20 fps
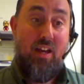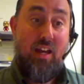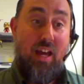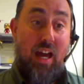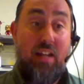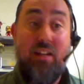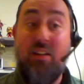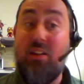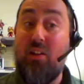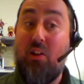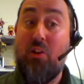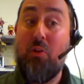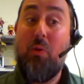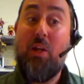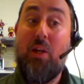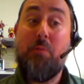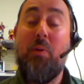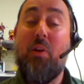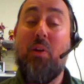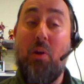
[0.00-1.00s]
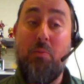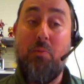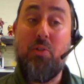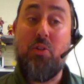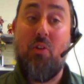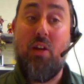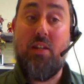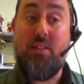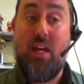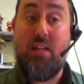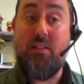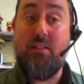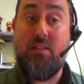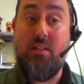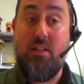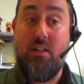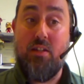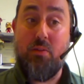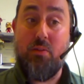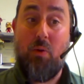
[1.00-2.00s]
and in a lot of ways becomes your
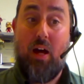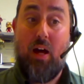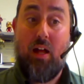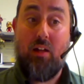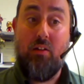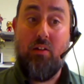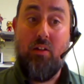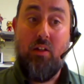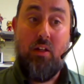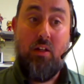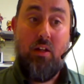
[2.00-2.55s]
identity as well.